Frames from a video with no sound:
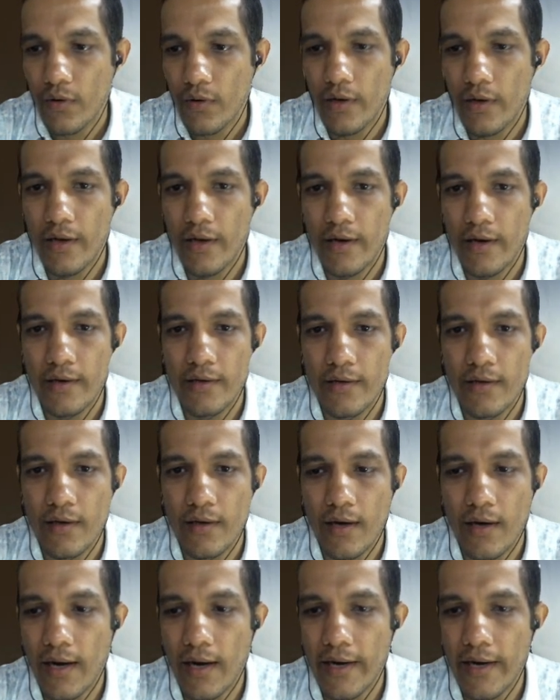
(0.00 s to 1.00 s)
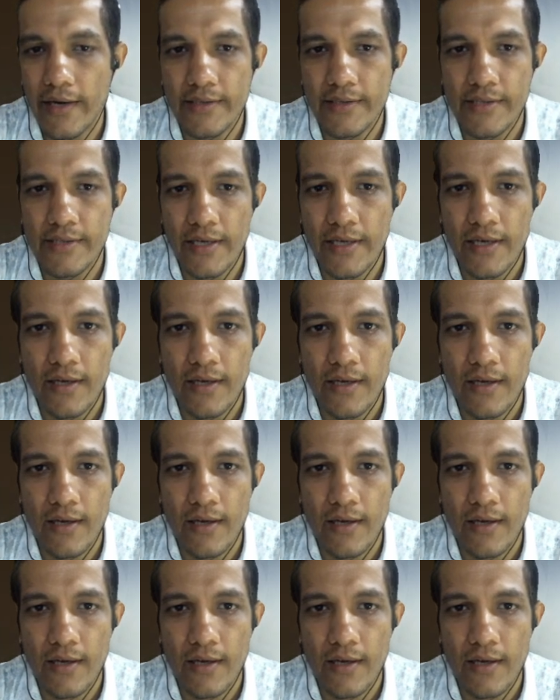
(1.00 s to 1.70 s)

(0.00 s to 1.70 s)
and r is there,